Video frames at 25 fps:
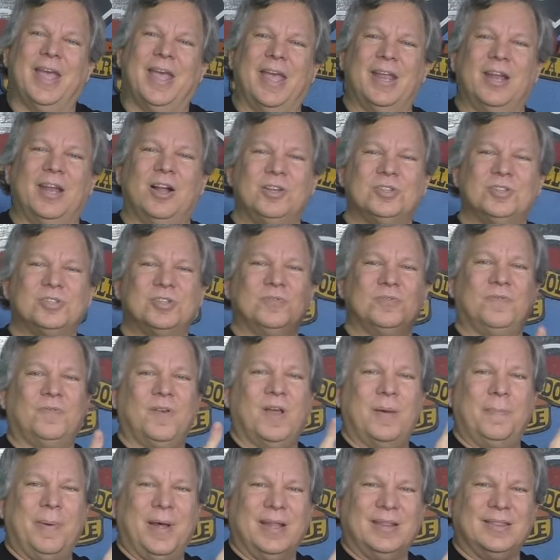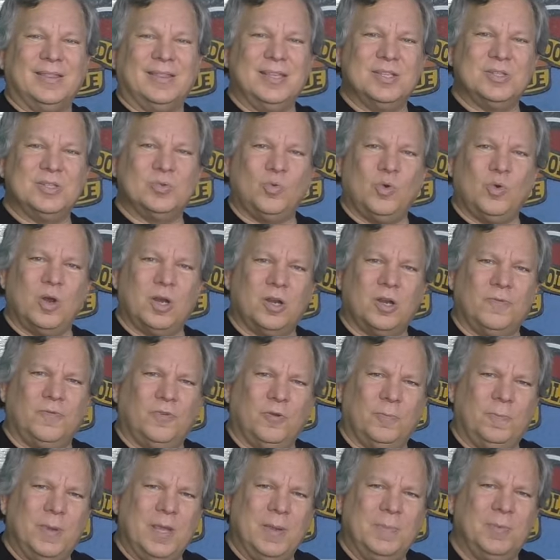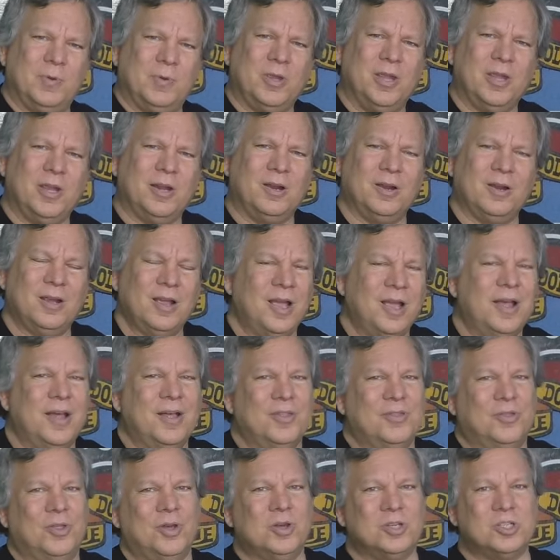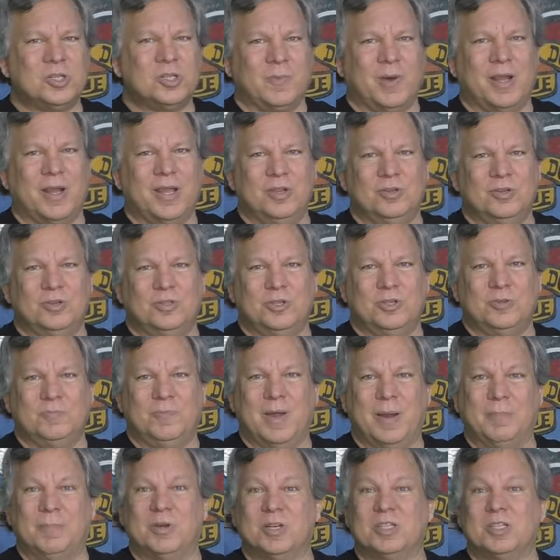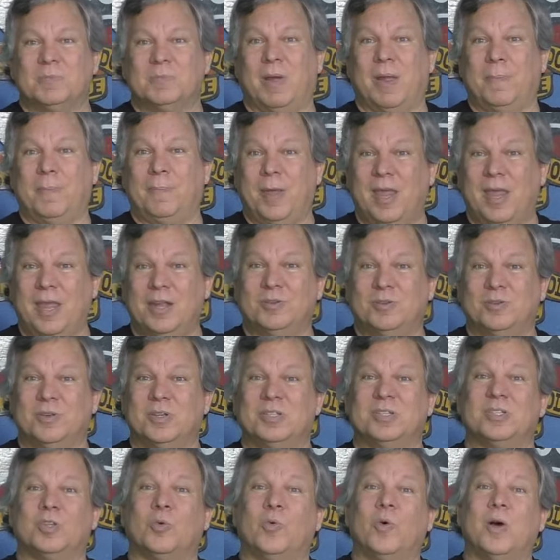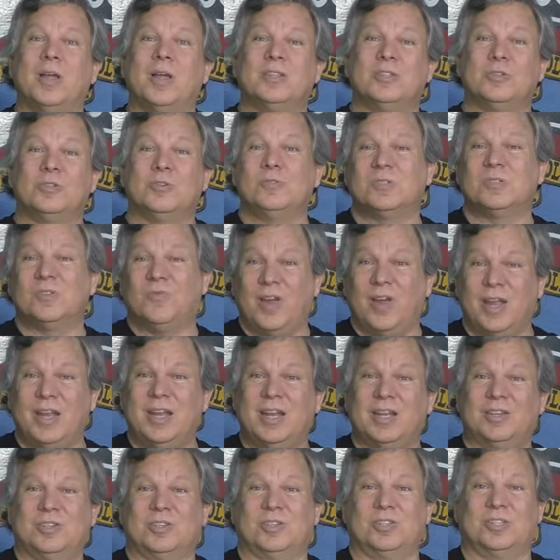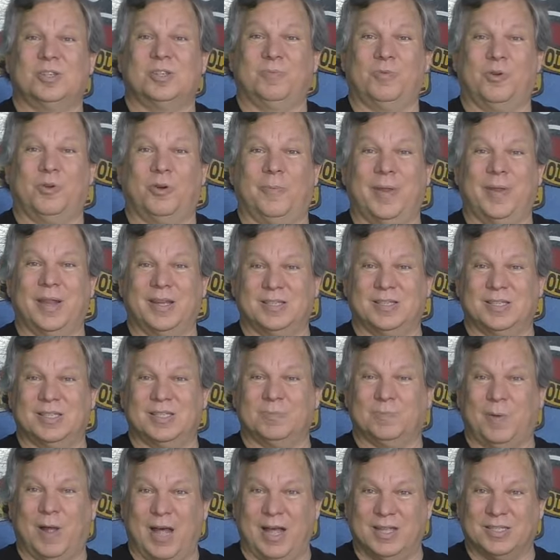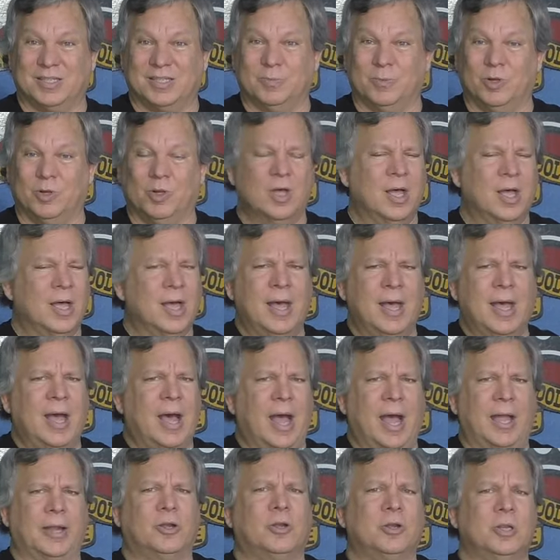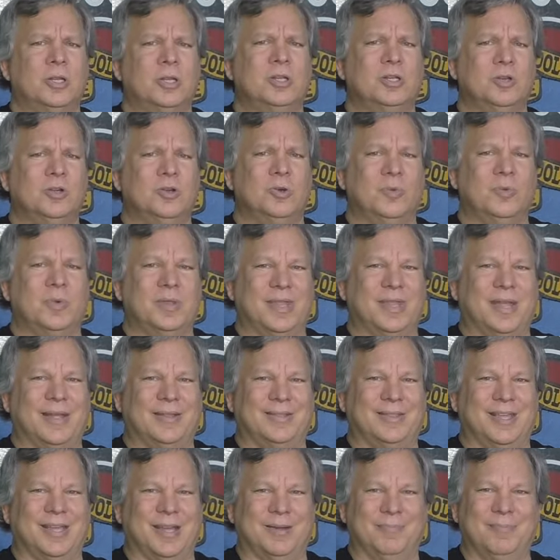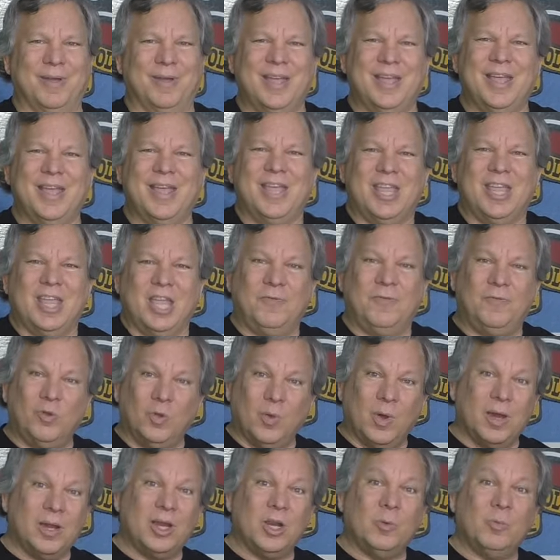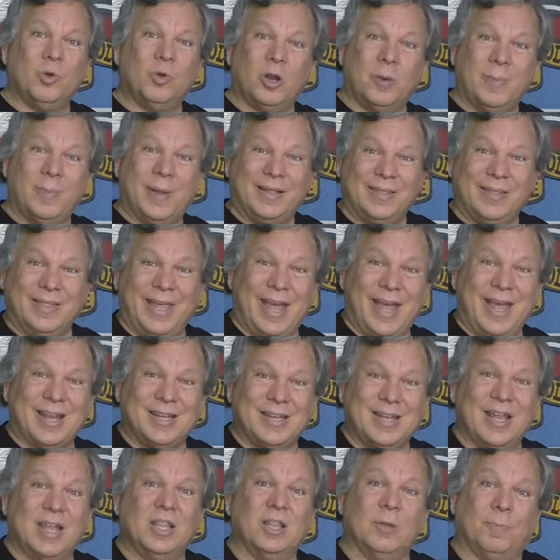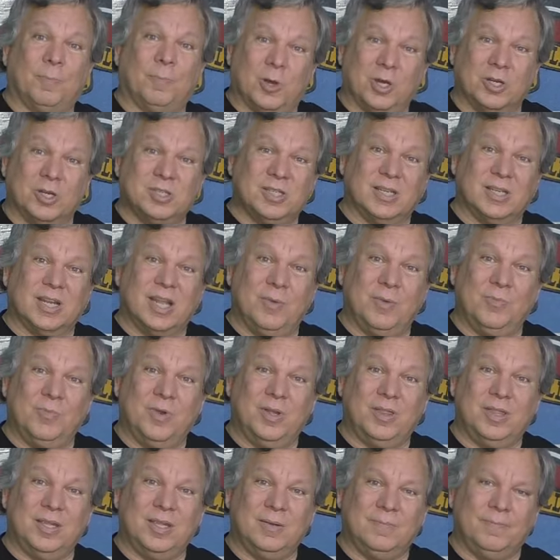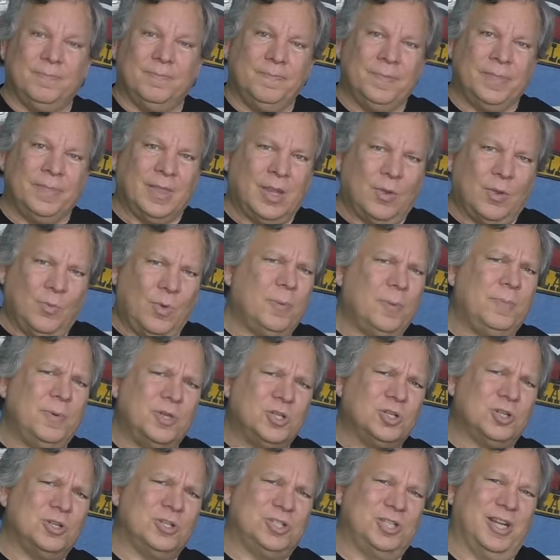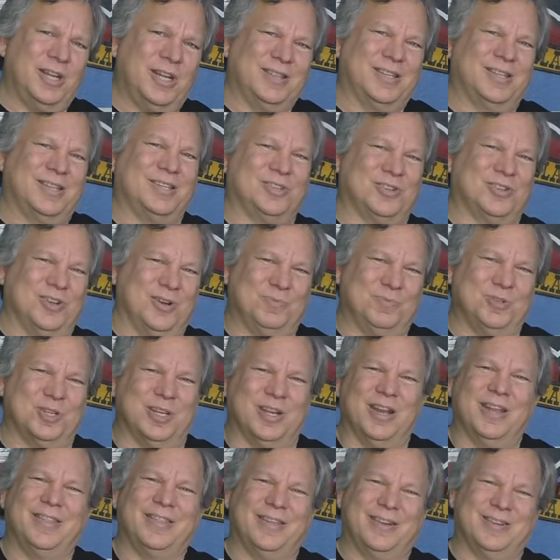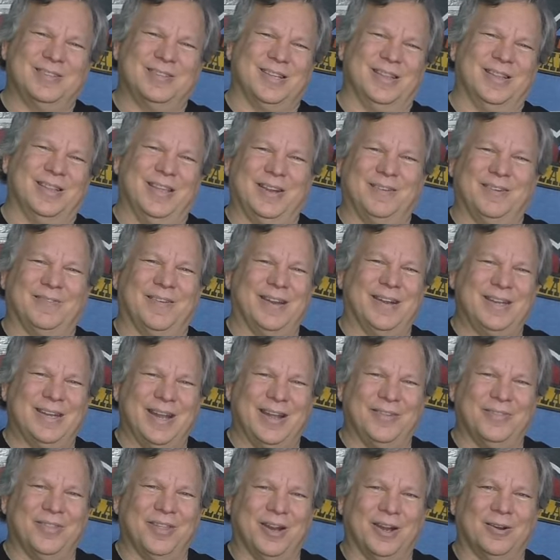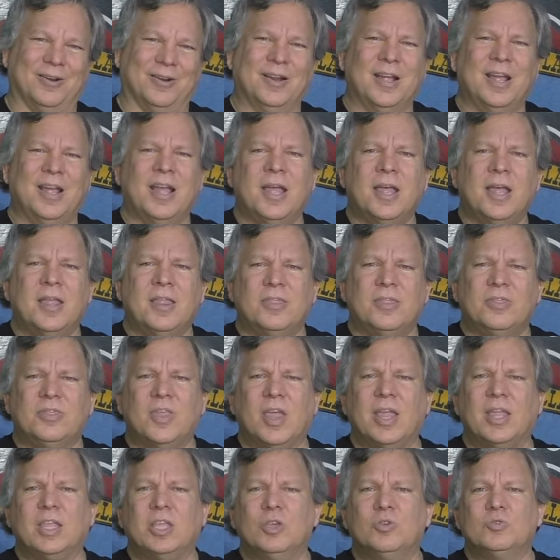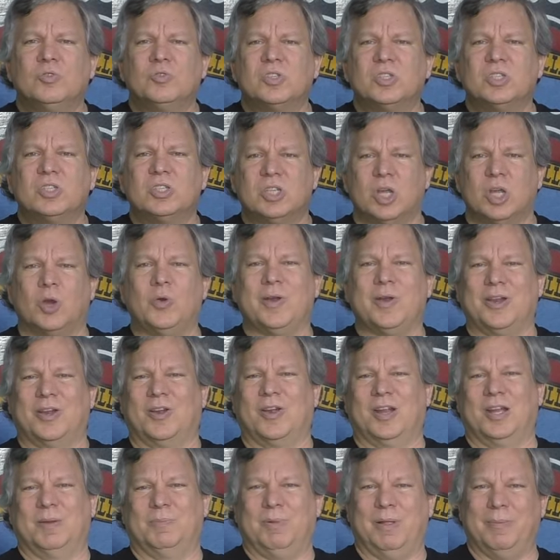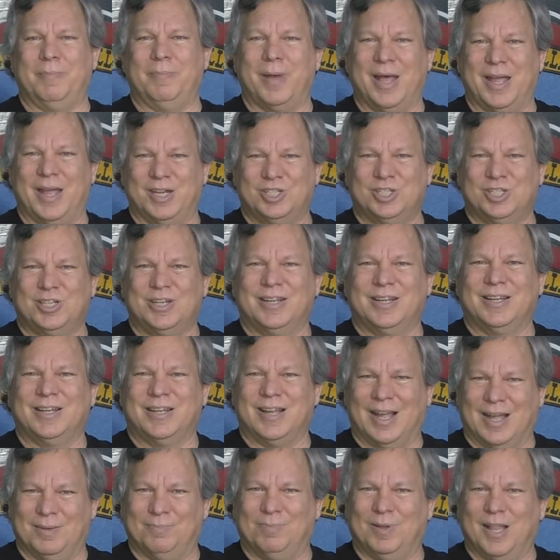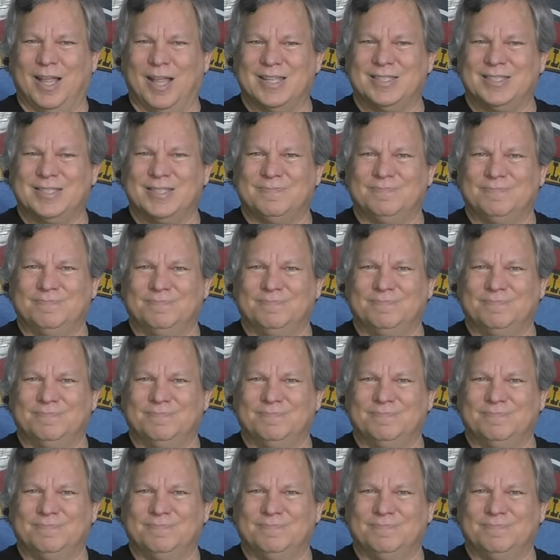And also about these wonderful people here, those are my YouTube members and my patrons, the ones whose financial support makes this possible. I couldn't do it without them. If you want to know more about that and the perks that come with it, well, be sure to check the description. There's a link right down there. Thank you so incredibly much. God bless.